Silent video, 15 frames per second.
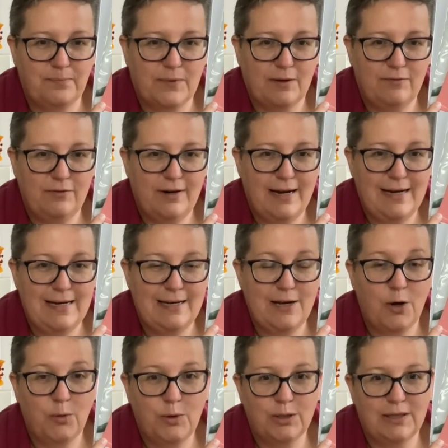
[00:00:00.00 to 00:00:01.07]
very
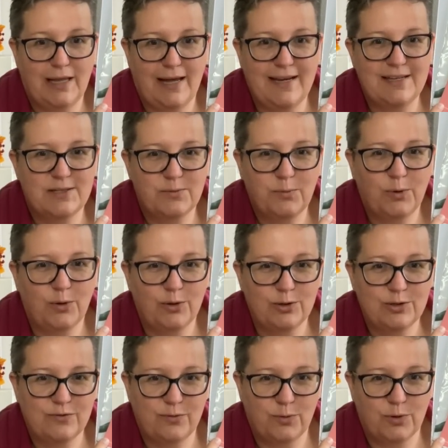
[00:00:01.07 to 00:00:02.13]
localized words
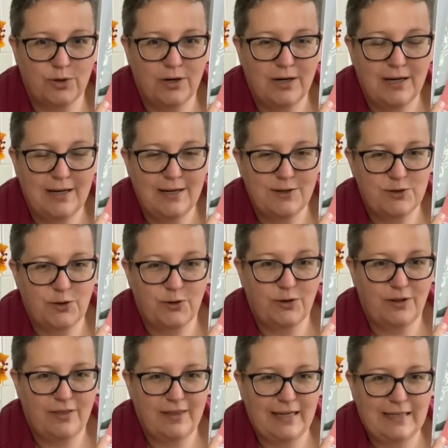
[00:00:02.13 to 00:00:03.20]
for certain
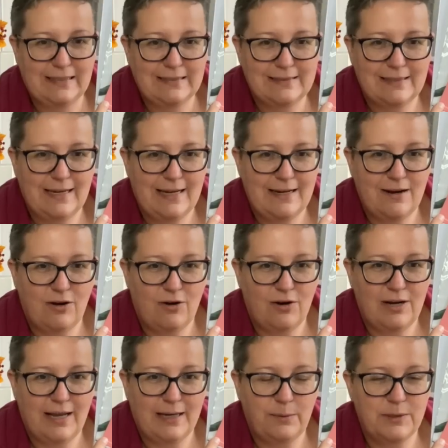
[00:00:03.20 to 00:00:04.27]
things in our
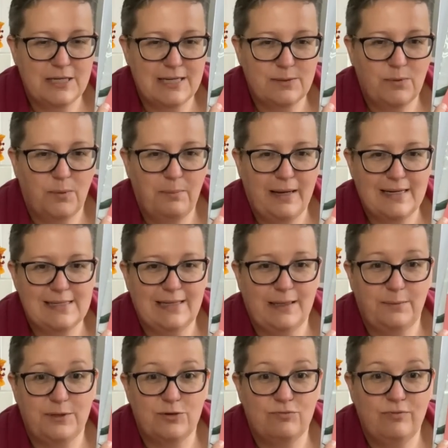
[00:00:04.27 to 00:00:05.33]
language. It's what makes
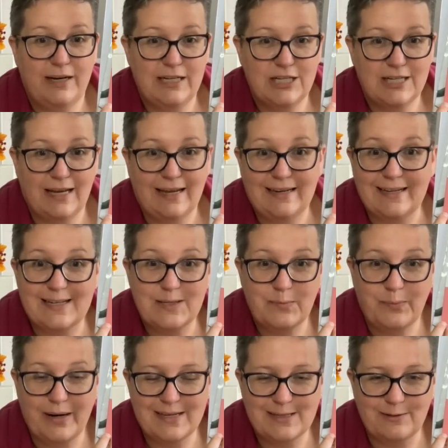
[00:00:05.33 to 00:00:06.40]
language rich and
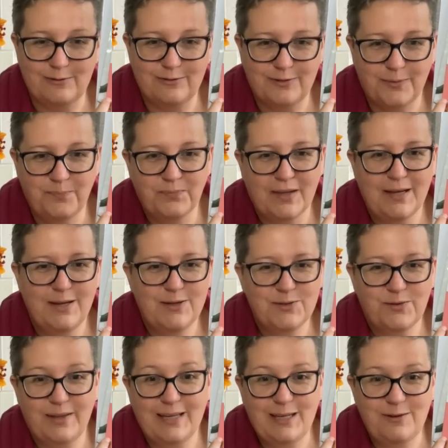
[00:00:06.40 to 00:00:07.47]
expressive. So
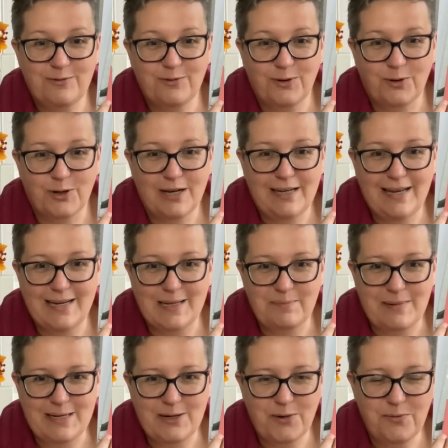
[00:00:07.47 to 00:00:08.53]
thank you for letting
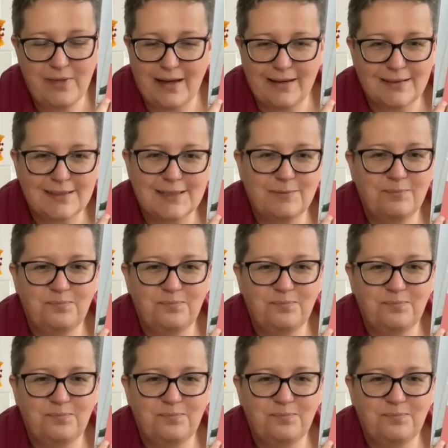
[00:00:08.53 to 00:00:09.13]
me know that.